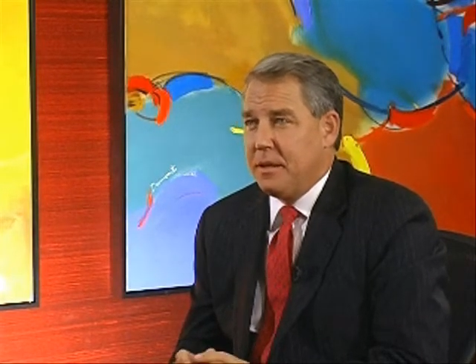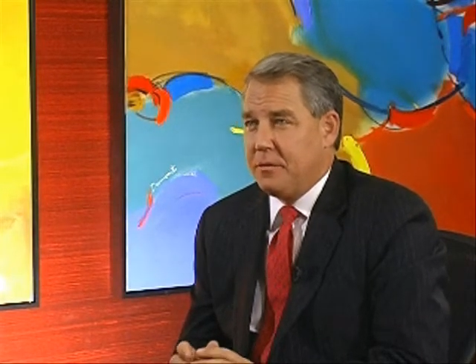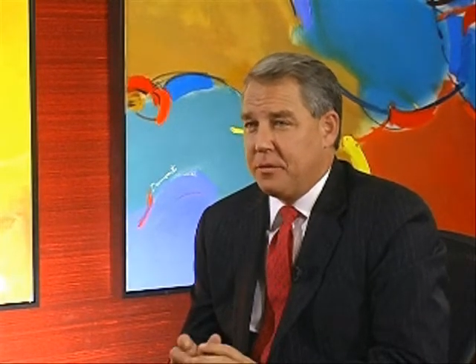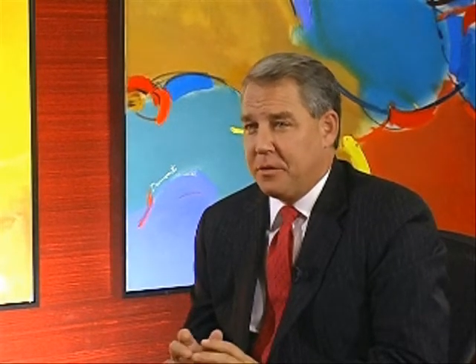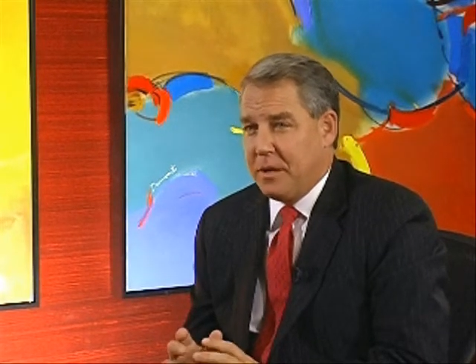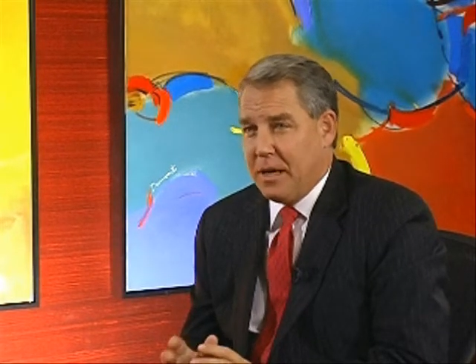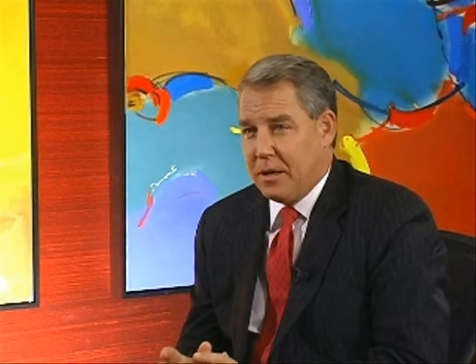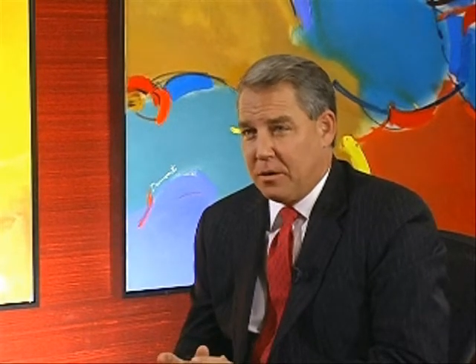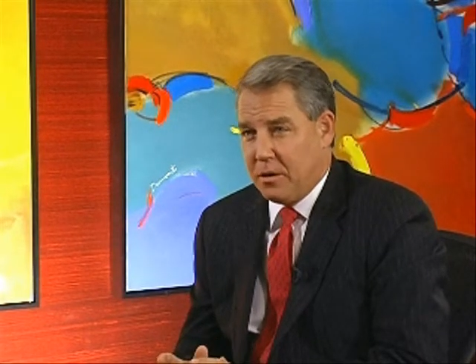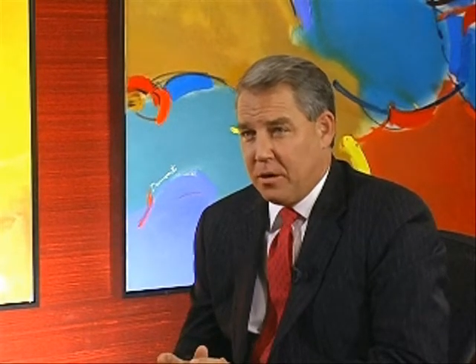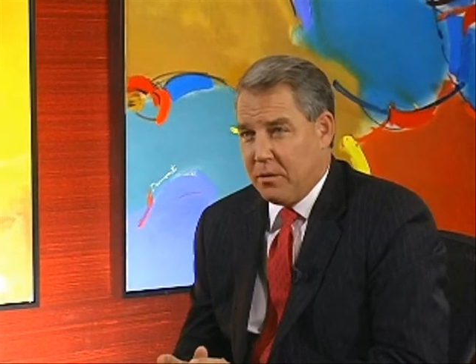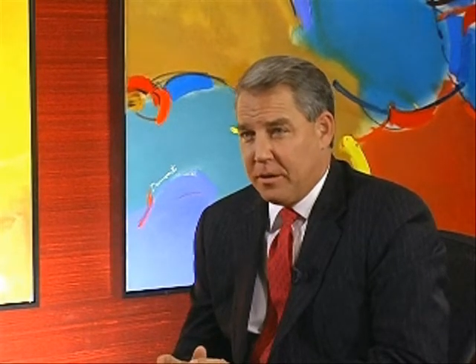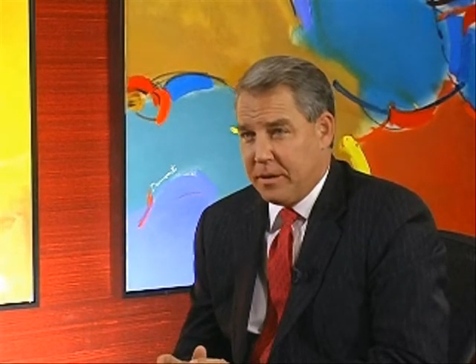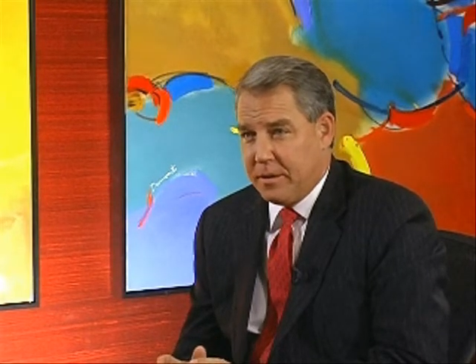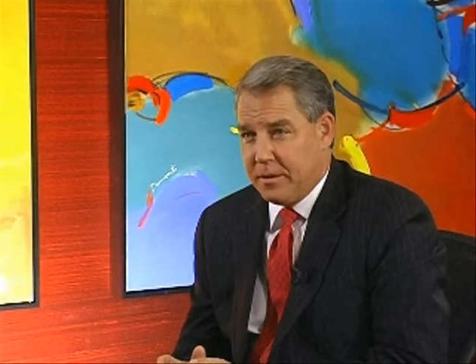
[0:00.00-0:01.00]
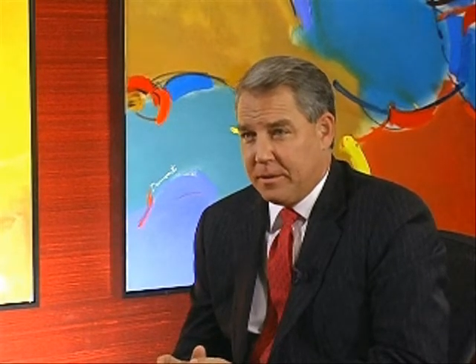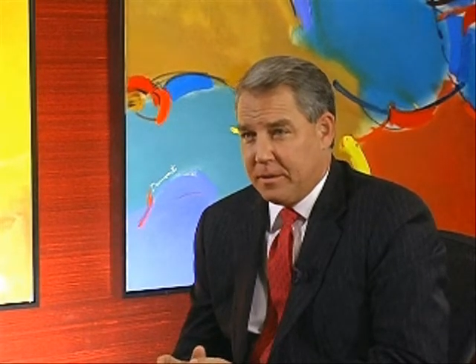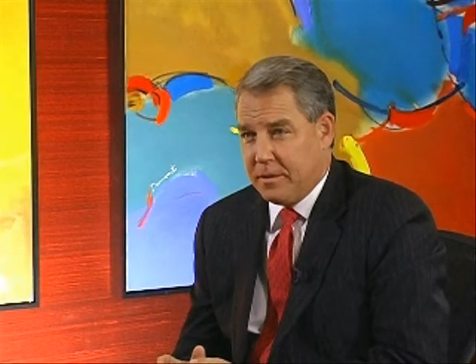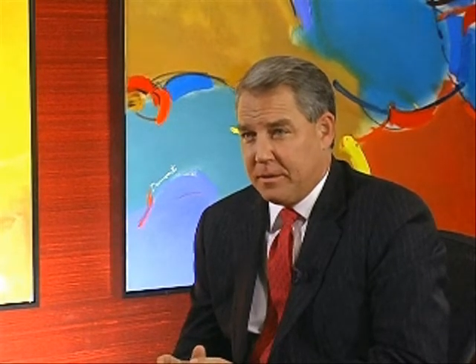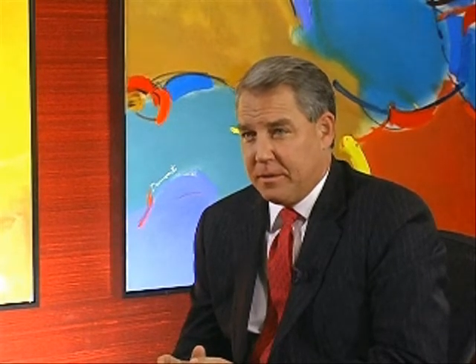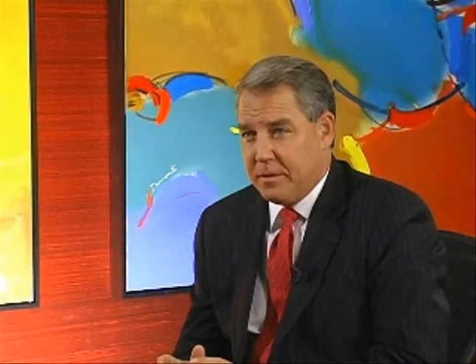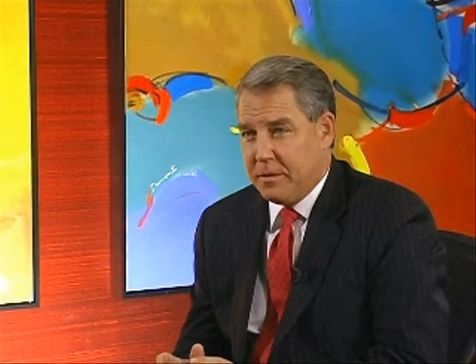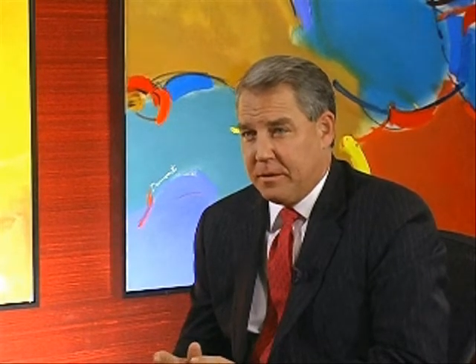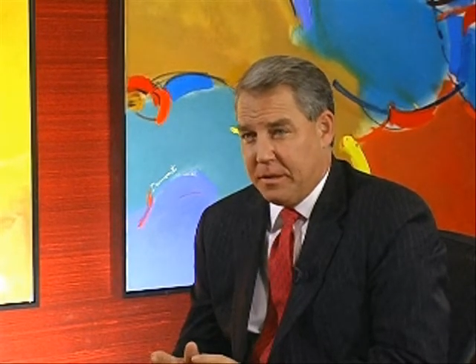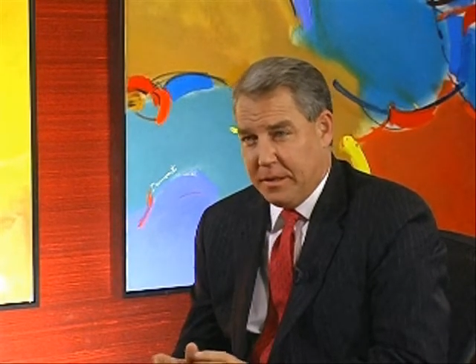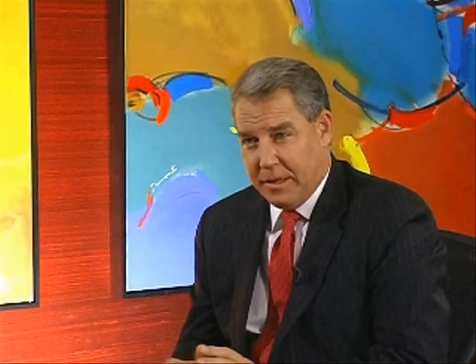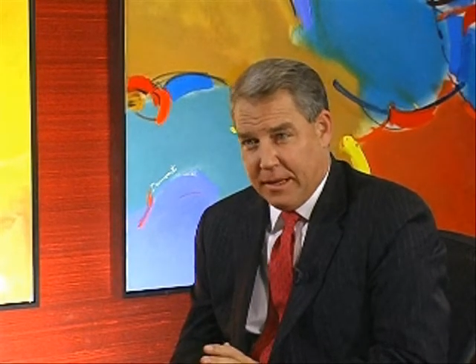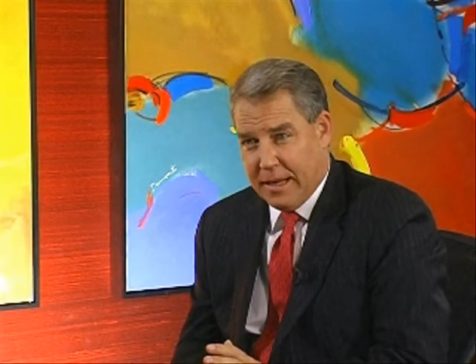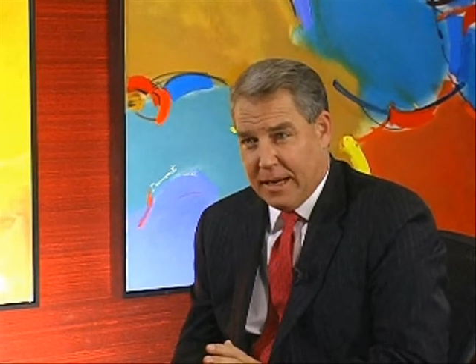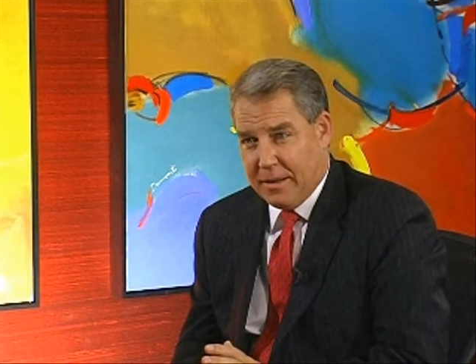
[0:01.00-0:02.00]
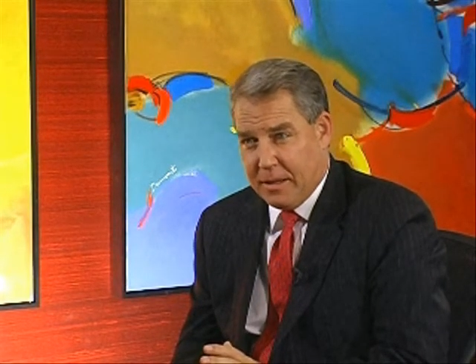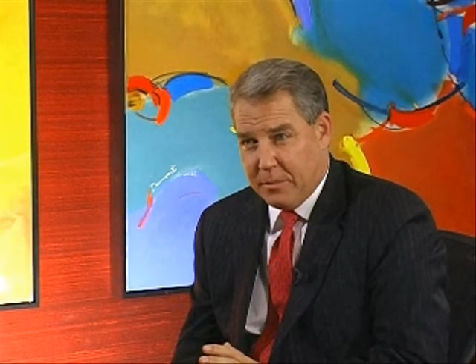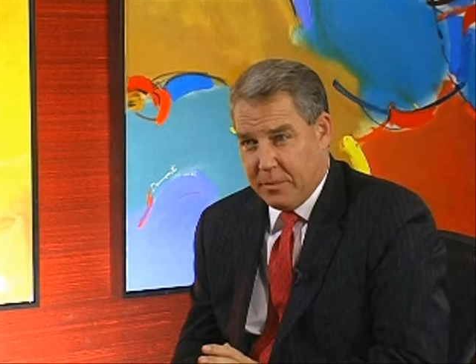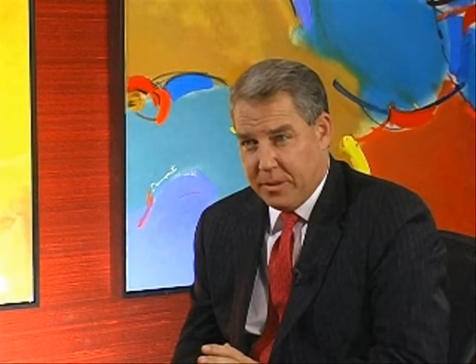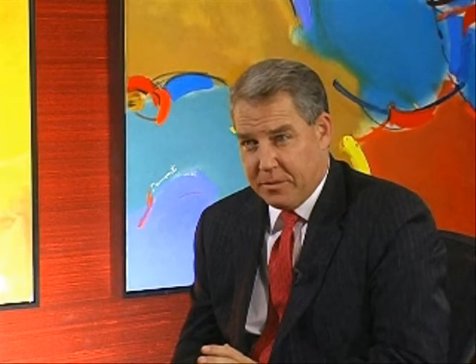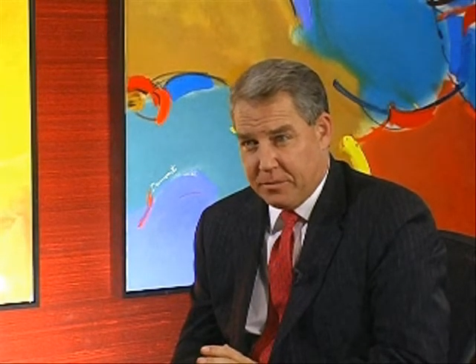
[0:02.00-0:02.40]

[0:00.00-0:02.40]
if you're not growing, you need to get out of that